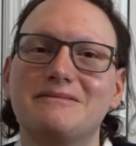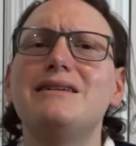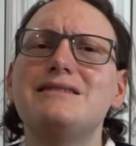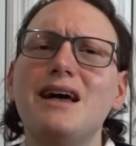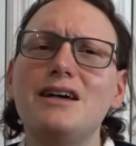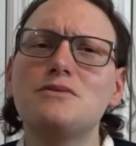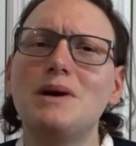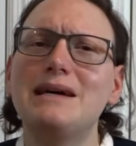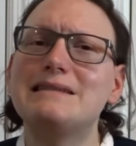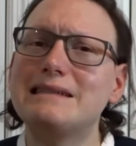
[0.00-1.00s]

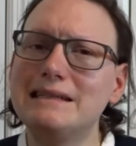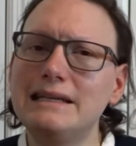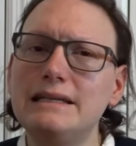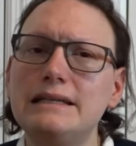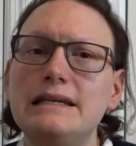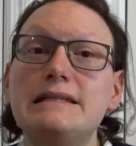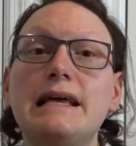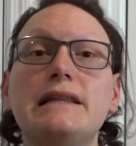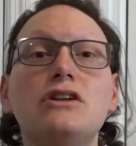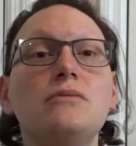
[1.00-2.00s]
Size-wise, Glinda is
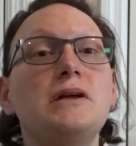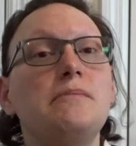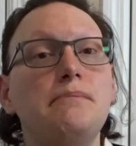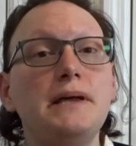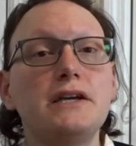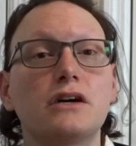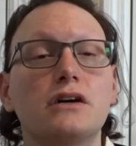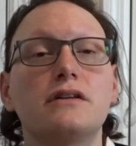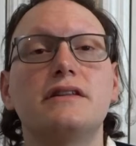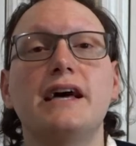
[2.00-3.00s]
a little bit
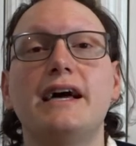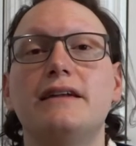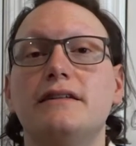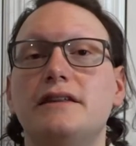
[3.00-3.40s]
bigger than